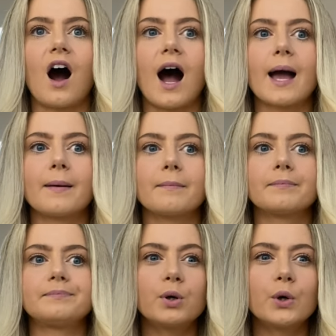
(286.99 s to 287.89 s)

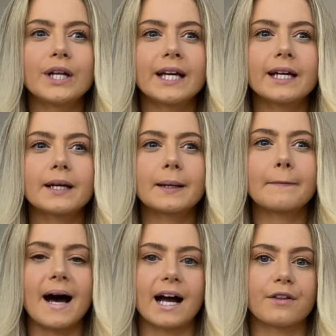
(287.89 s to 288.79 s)
I'm putting
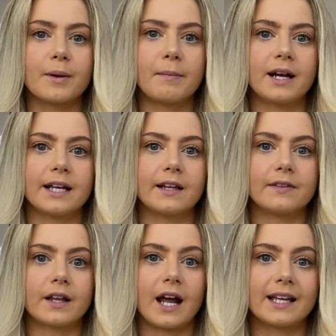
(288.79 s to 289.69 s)
back the money
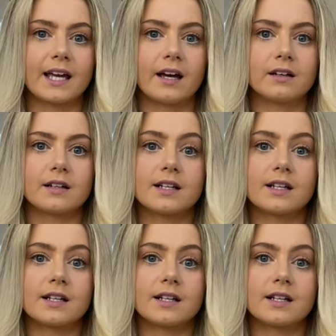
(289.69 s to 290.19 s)
that I get